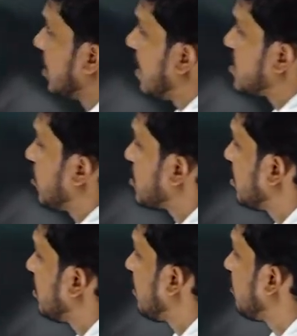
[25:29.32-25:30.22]
last
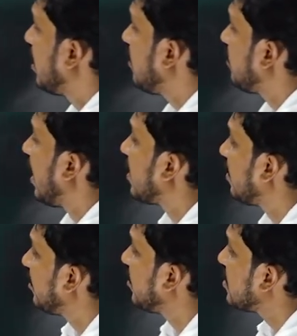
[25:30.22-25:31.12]
question, I believe,
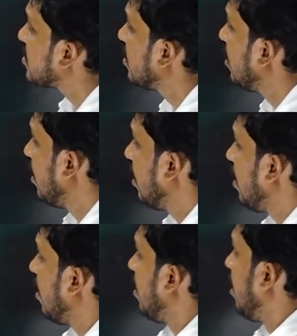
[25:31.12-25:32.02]
99th, yes.
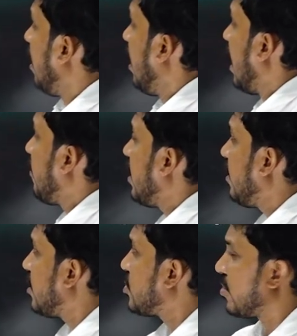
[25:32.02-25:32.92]
Heavy
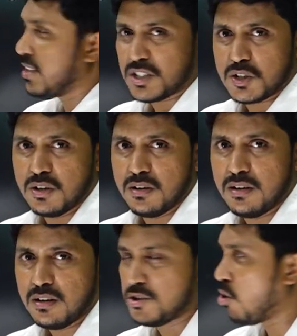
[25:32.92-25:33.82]
industries,
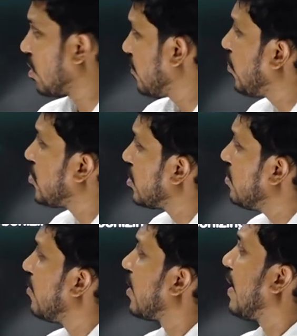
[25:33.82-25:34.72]
geography
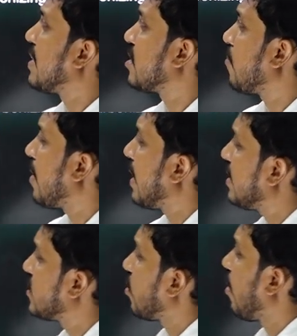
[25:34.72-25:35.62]
question, fertilizer
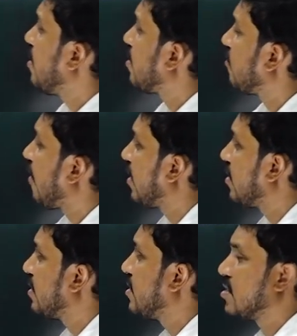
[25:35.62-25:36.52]
plants, oil
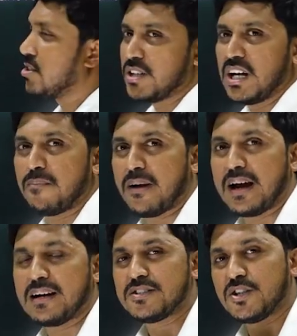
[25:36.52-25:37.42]
refineries, steel
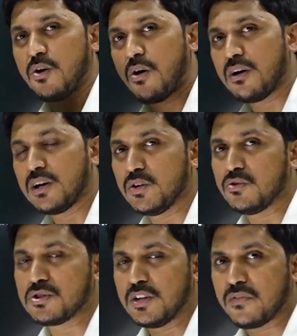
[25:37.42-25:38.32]
plants, they all
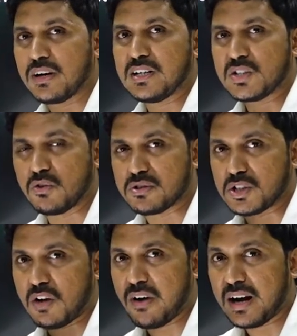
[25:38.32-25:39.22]
use different
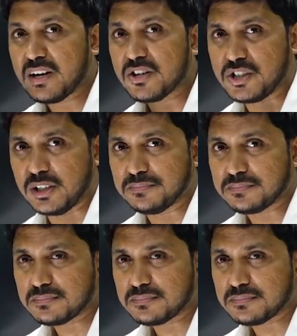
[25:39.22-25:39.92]
sources of energy.